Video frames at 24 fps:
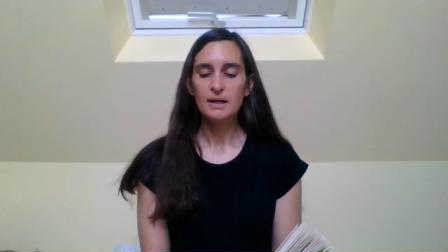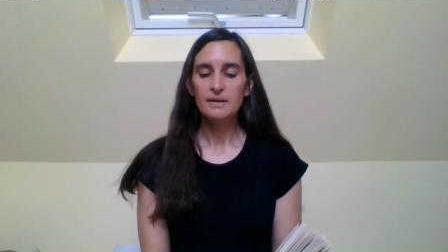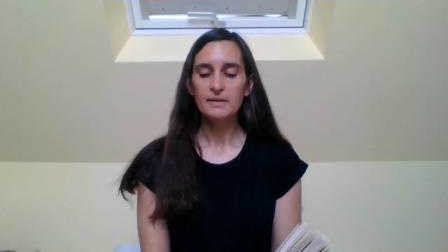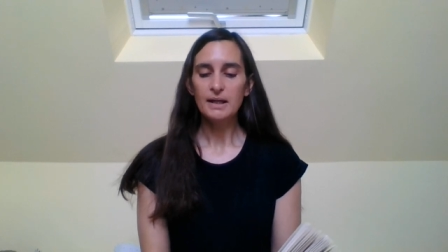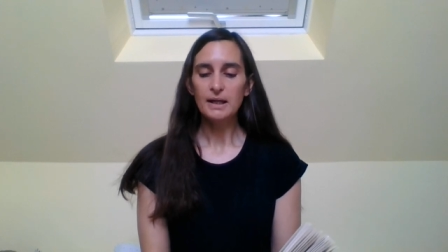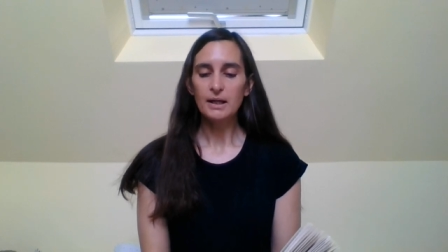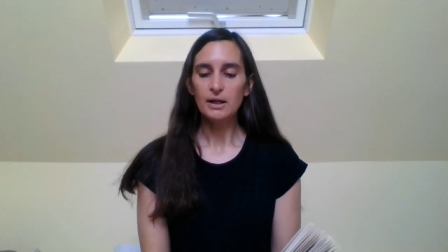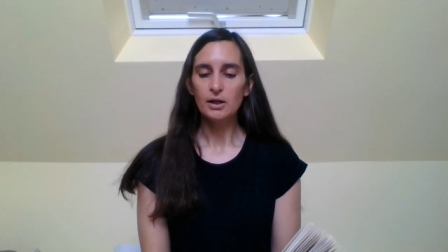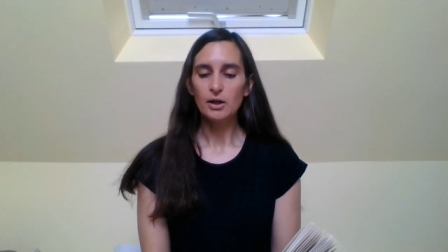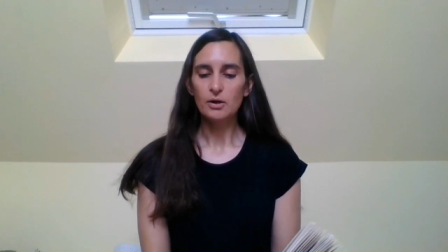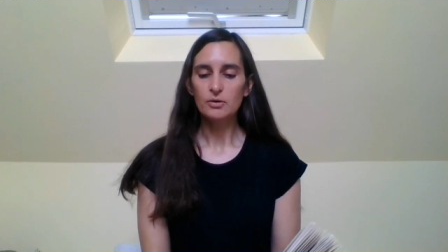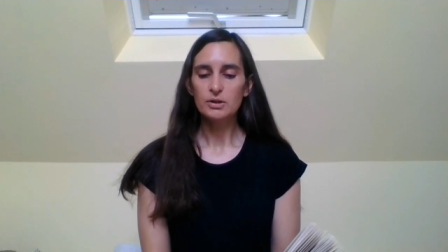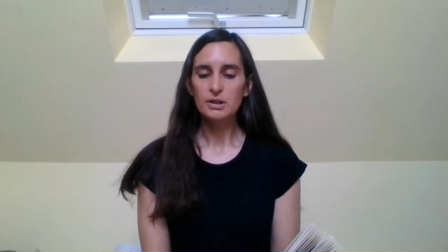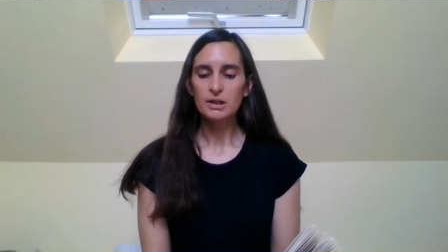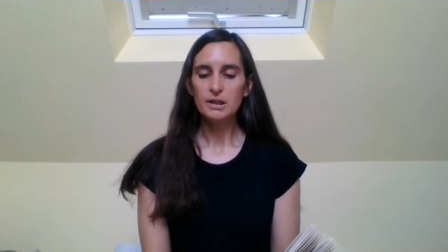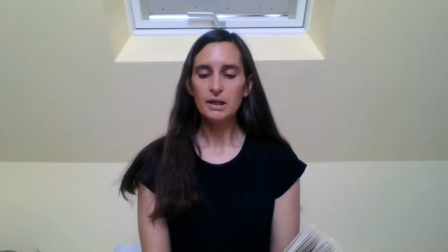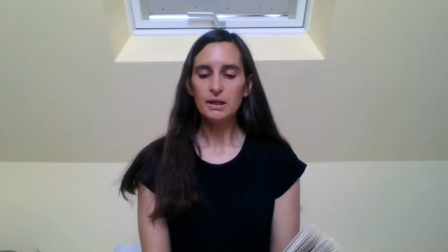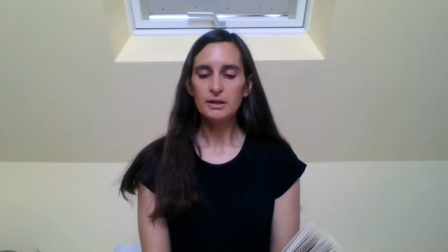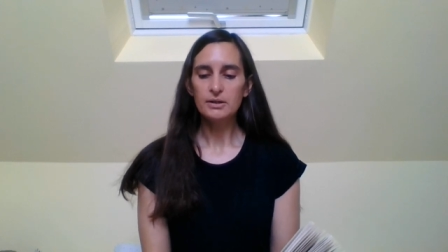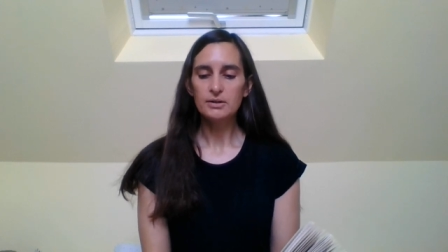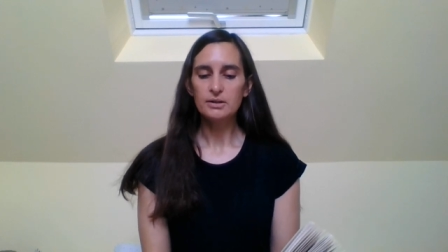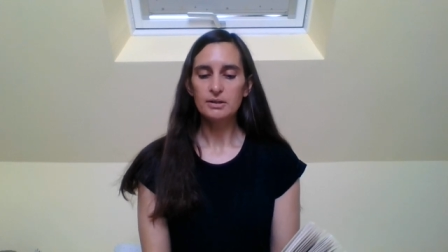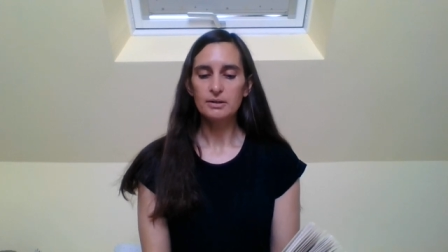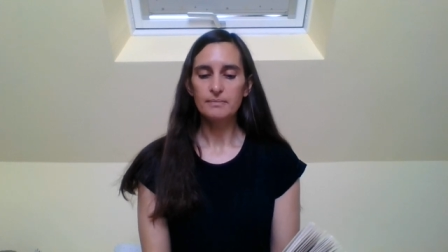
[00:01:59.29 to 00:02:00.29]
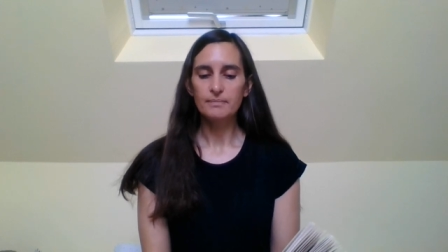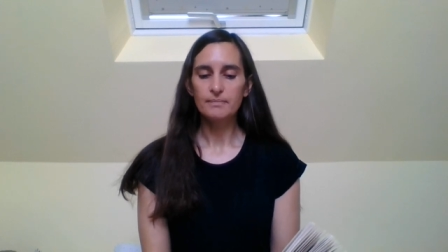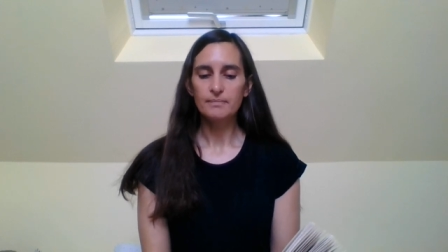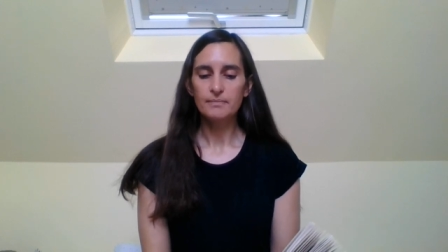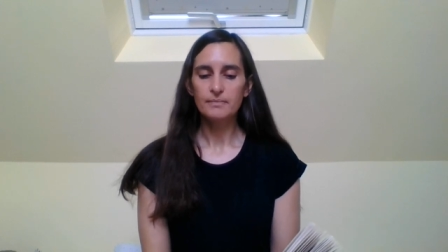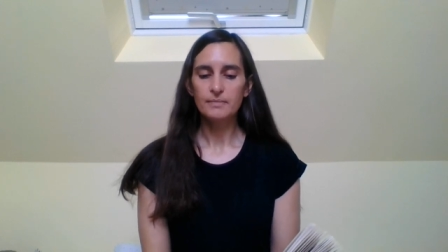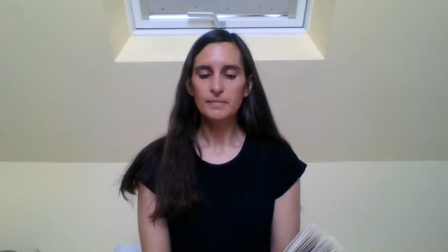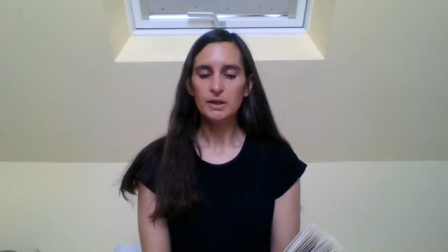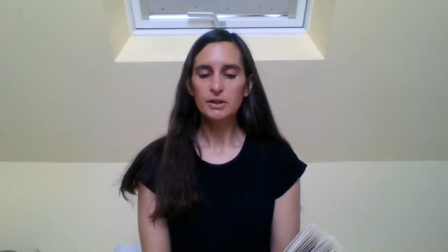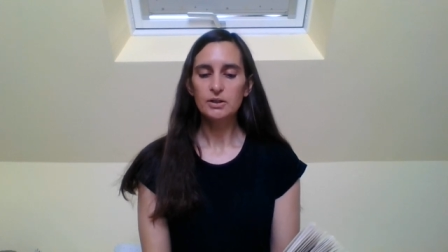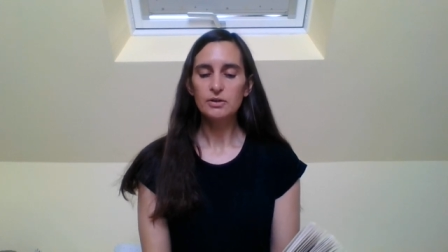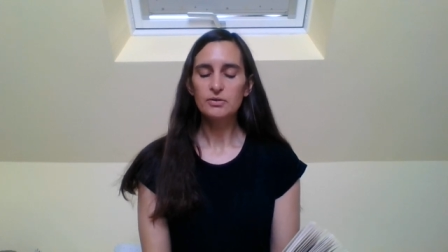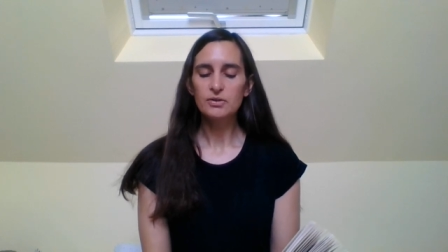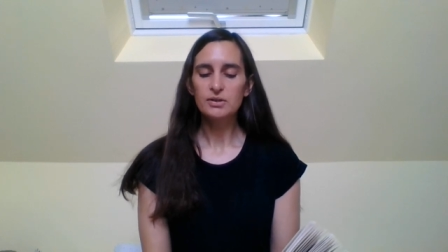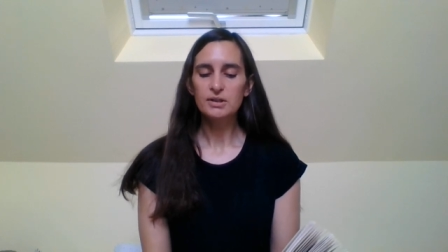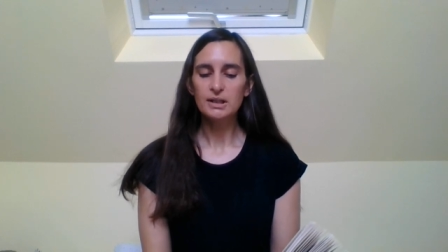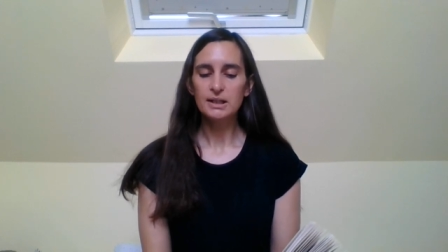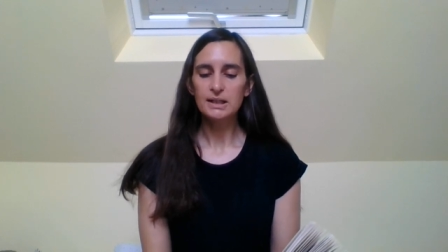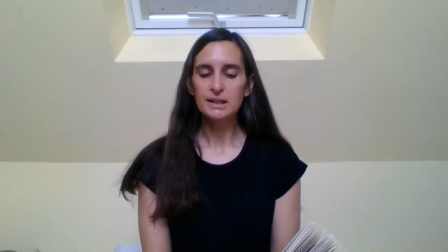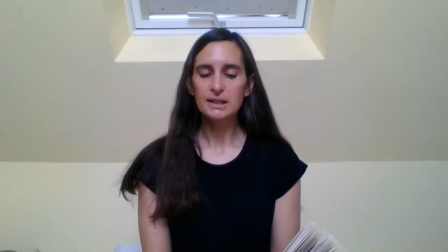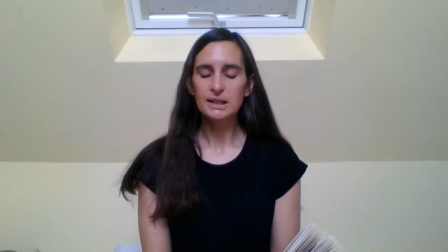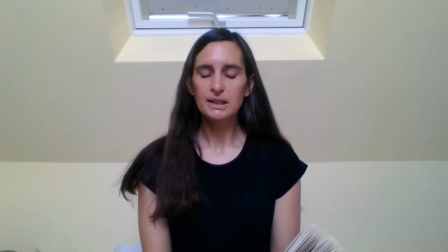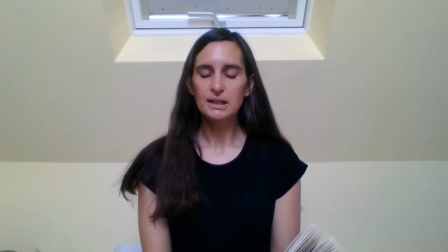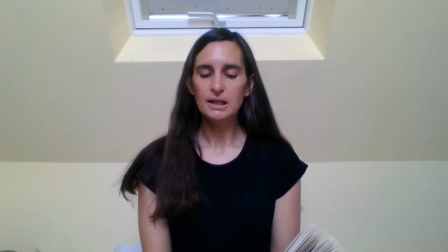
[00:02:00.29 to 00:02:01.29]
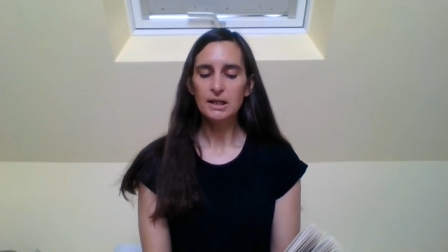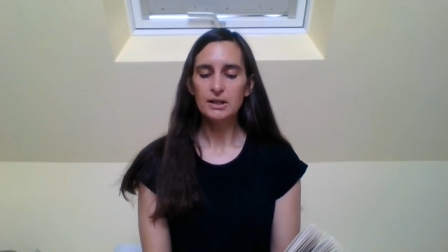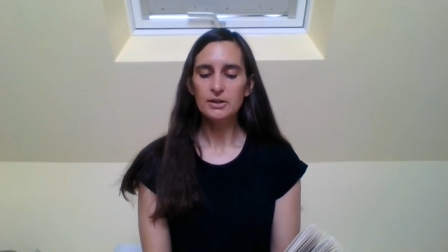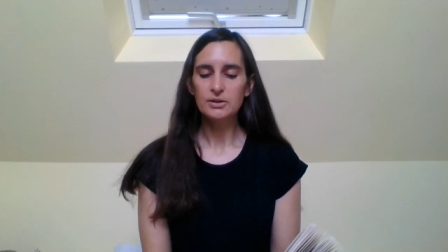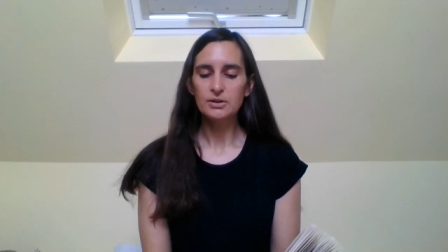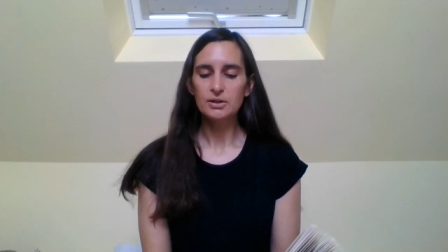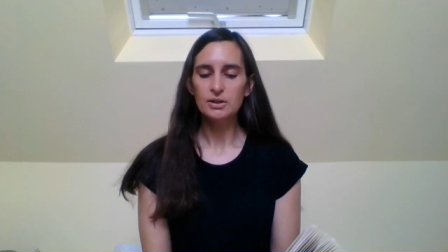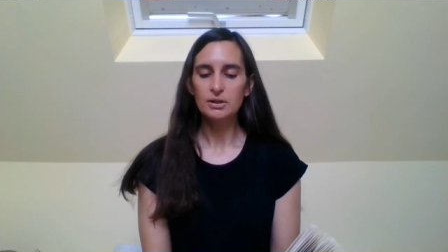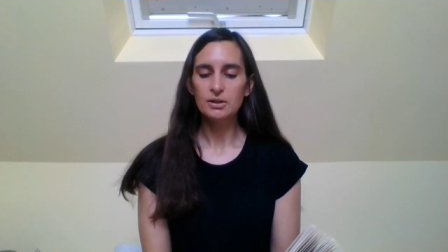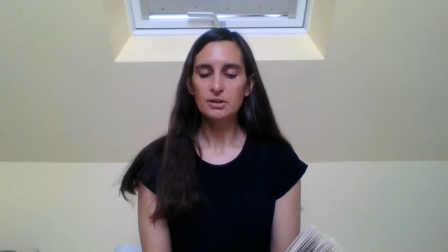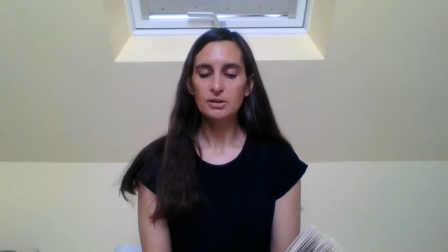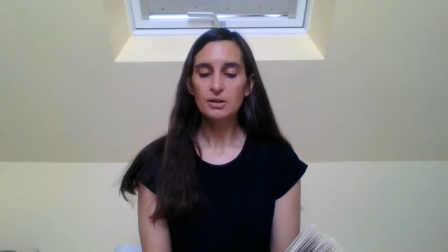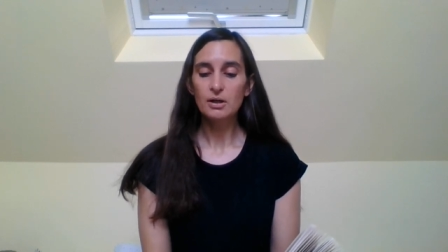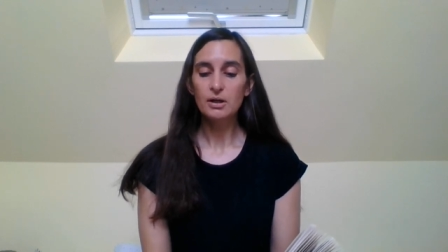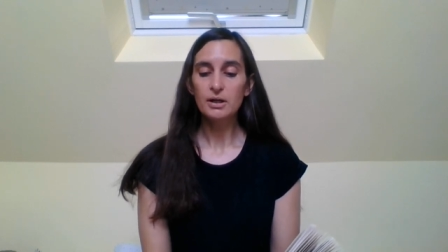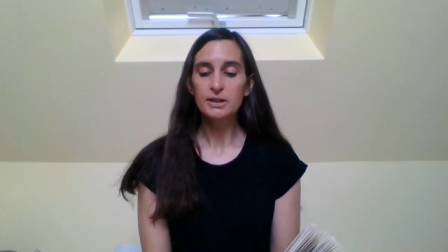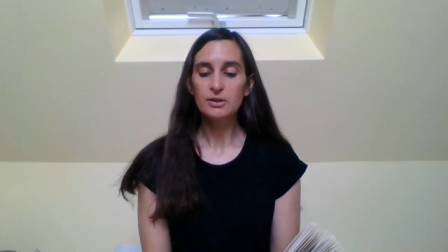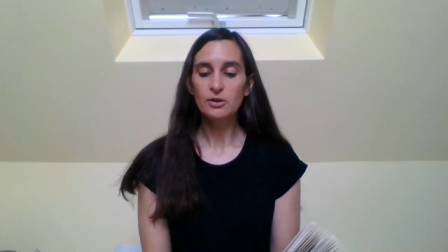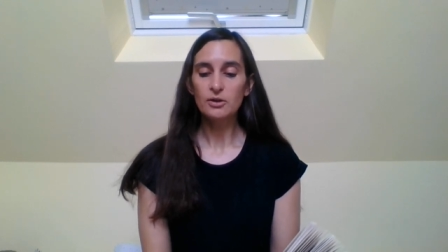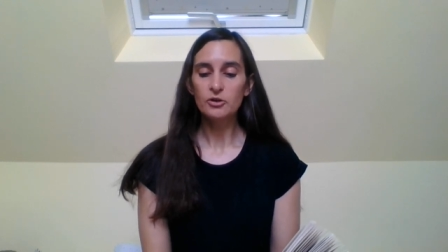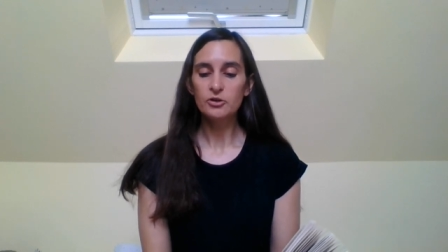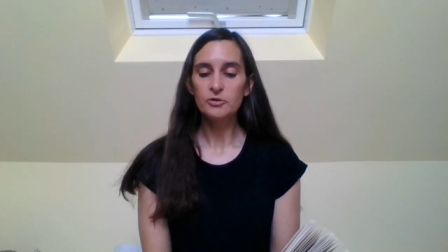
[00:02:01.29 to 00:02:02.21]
Then I go to London. I do studies in London, Guy's